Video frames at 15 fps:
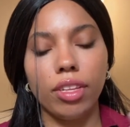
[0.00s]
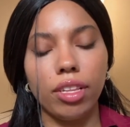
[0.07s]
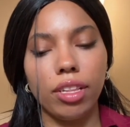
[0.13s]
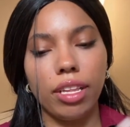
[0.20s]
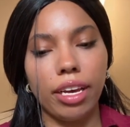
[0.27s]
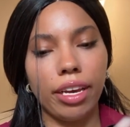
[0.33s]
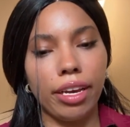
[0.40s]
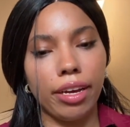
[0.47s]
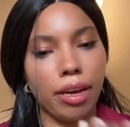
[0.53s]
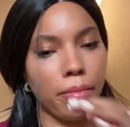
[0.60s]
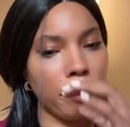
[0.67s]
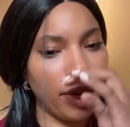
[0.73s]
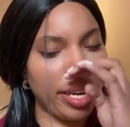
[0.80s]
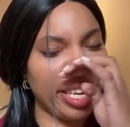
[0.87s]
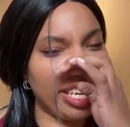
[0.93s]
Like, I'm
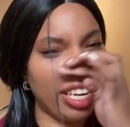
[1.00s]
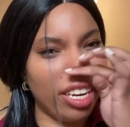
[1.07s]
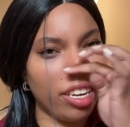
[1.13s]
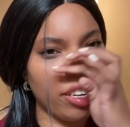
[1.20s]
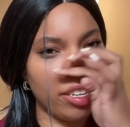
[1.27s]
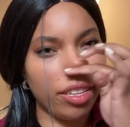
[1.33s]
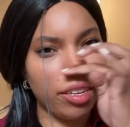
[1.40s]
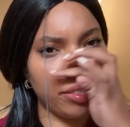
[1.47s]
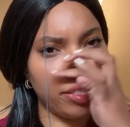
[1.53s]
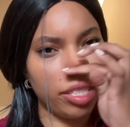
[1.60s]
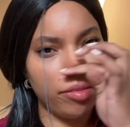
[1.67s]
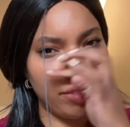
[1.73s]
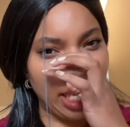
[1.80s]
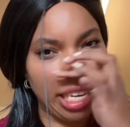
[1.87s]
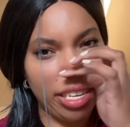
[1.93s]
not getting
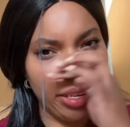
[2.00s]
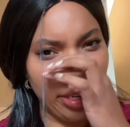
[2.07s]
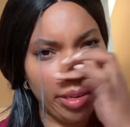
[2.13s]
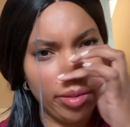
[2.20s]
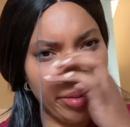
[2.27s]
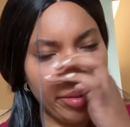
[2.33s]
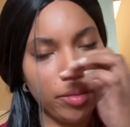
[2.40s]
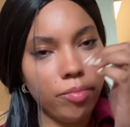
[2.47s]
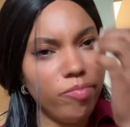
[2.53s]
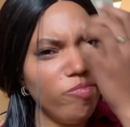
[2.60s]
collective that you